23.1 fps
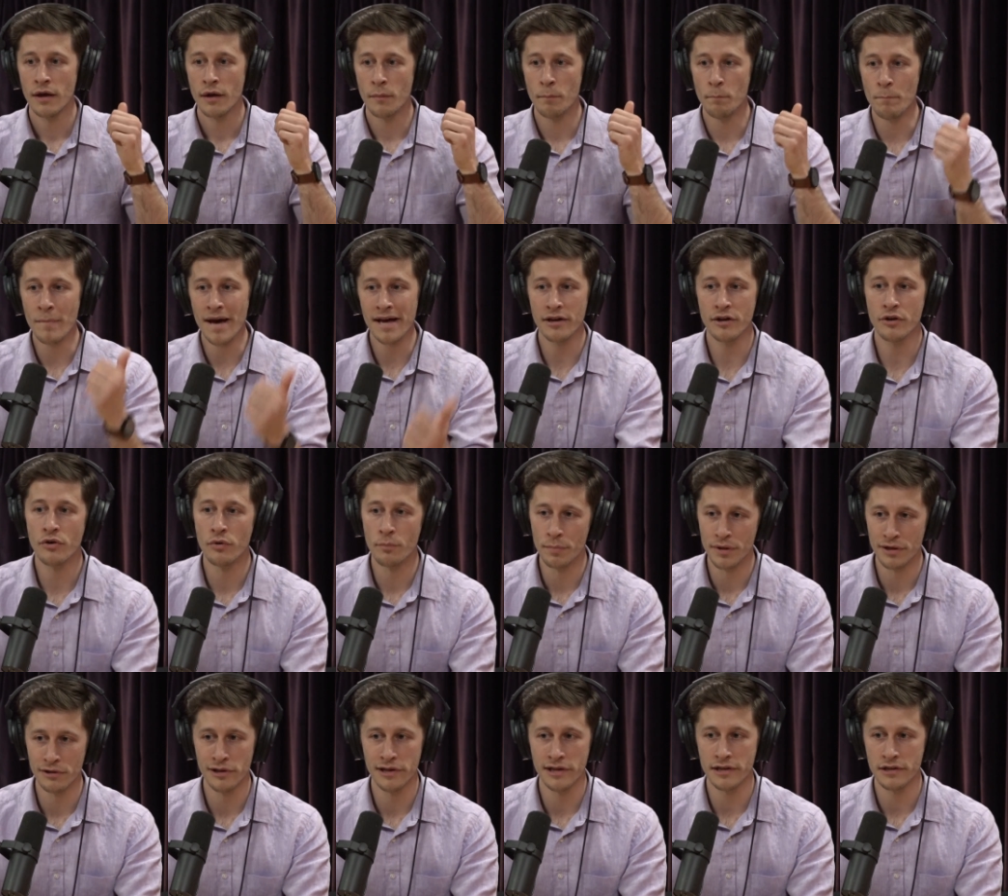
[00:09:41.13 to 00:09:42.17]
medical
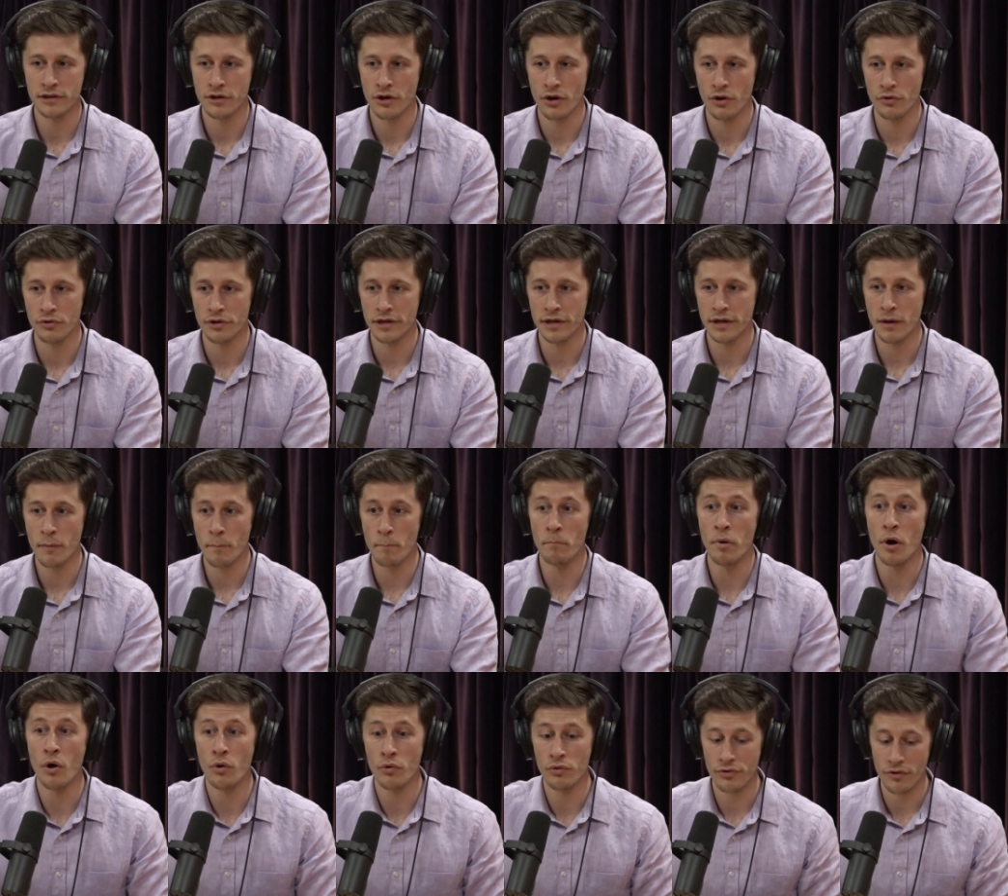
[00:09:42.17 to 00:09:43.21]
billing and coding,
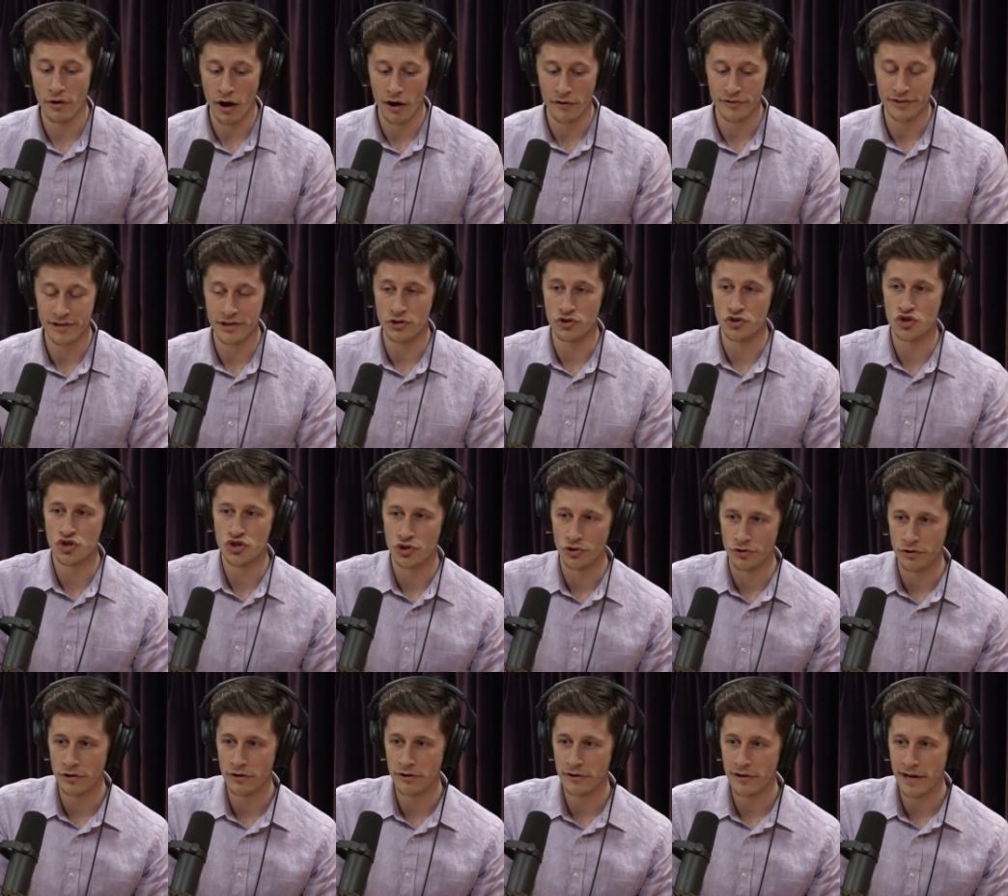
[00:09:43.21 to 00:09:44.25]
both on the
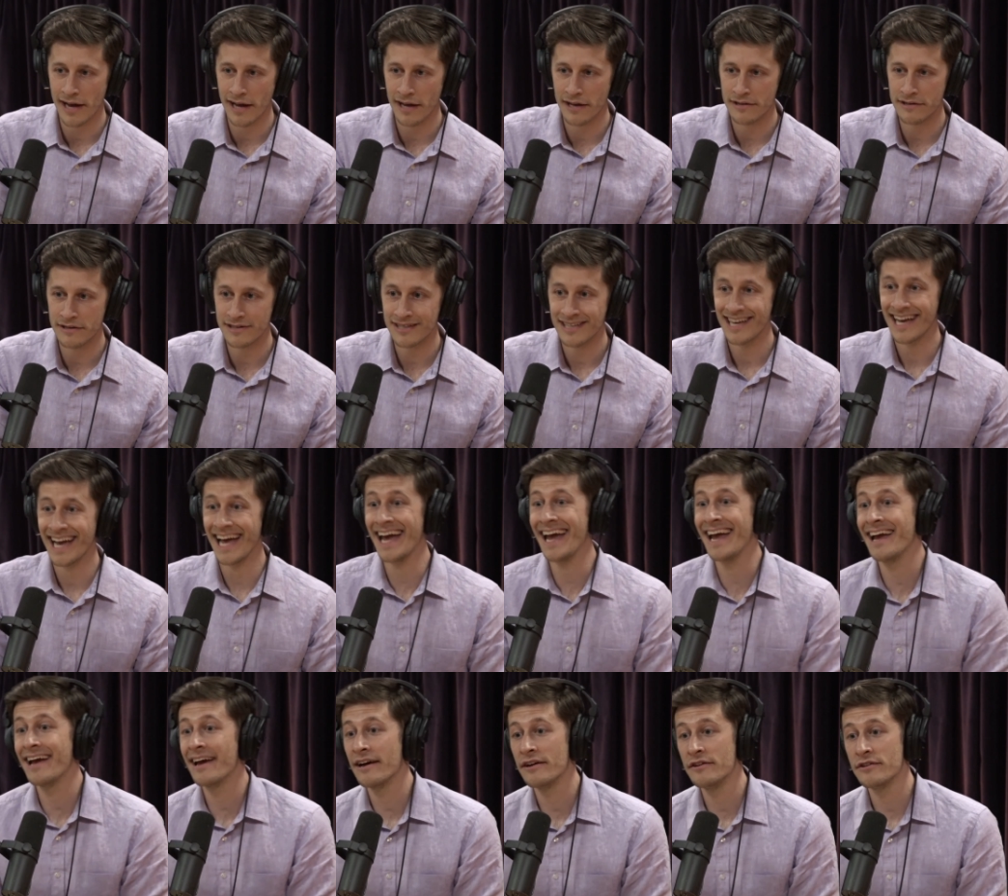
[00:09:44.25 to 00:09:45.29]
insurer end
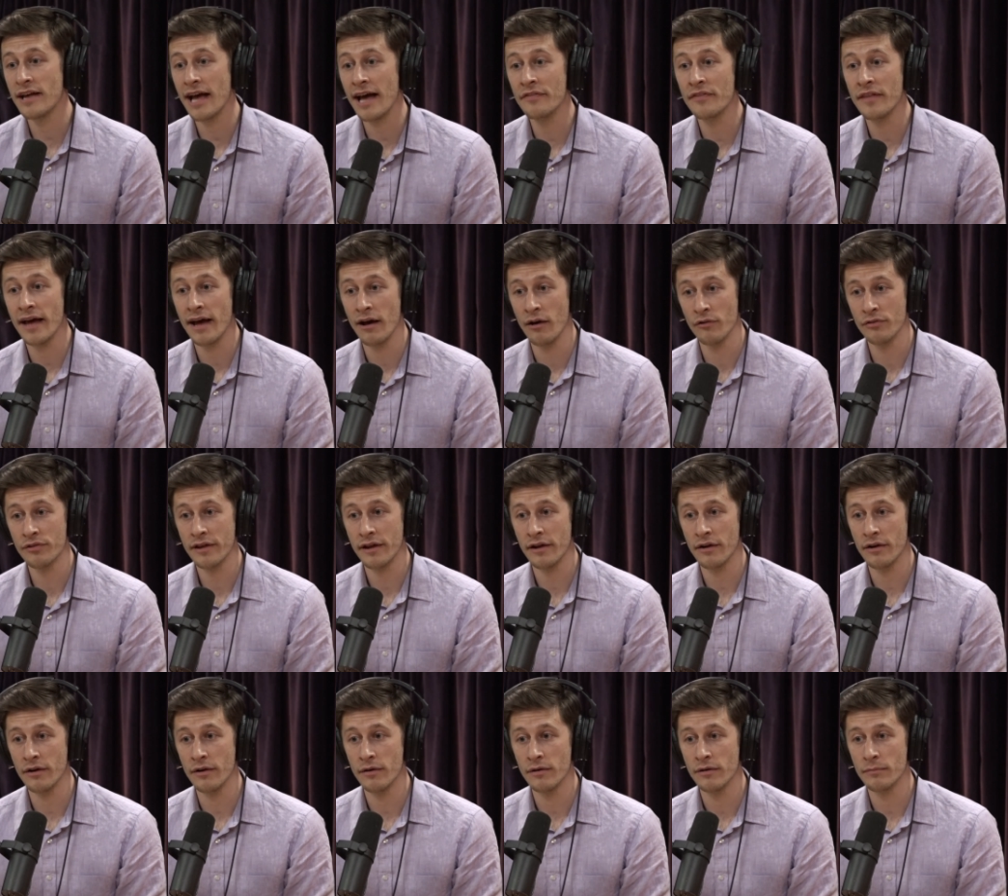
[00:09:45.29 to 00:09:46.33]
and at the
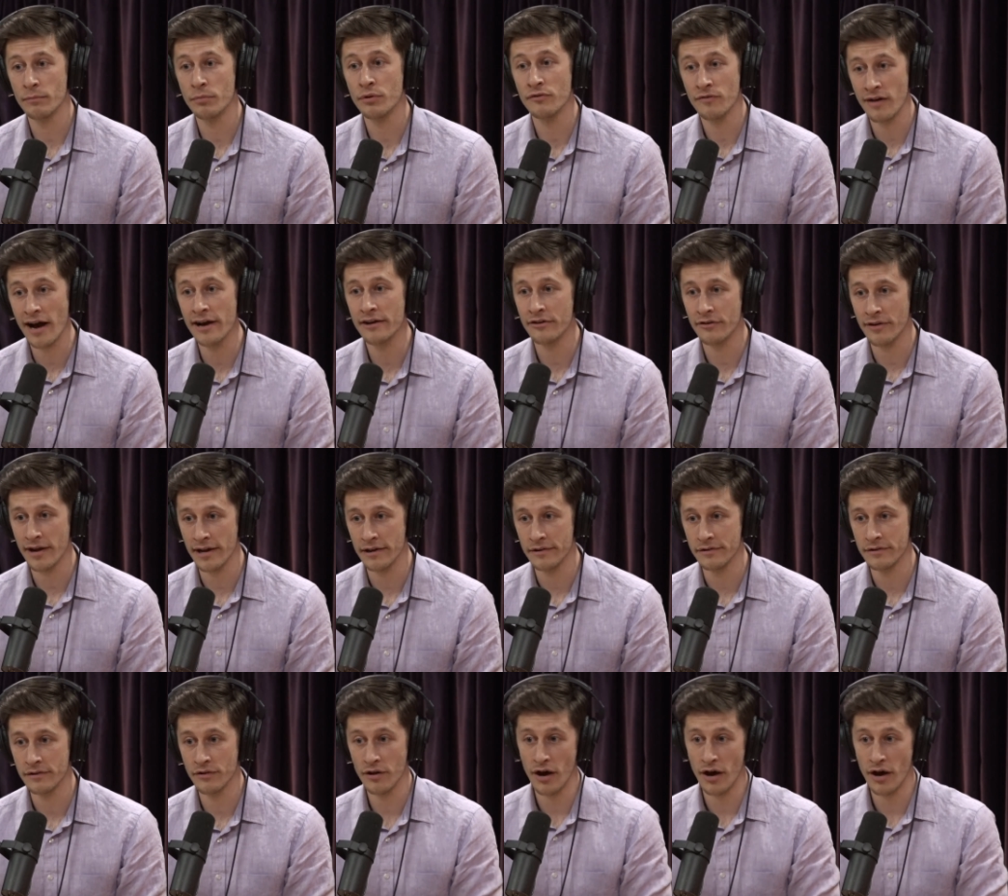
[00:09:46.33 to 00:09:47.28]
healthcare provider end.